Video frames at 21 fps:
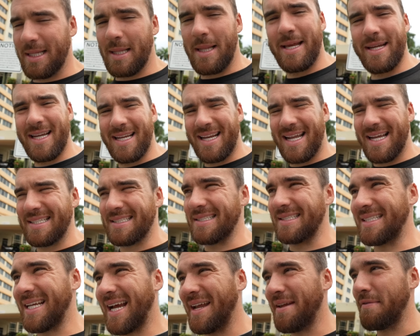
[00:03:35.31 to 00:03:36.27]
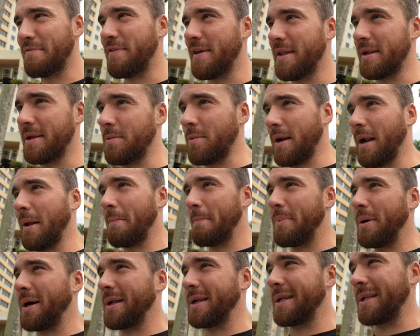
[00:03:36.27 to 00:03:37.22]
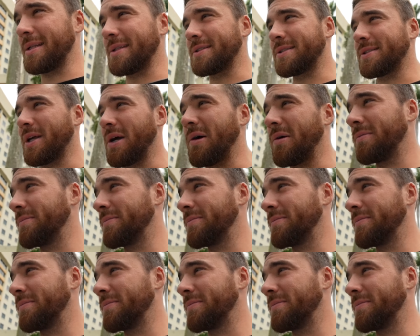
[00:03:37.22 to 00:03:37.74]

I like it nice and tight fitting when I'm punting. So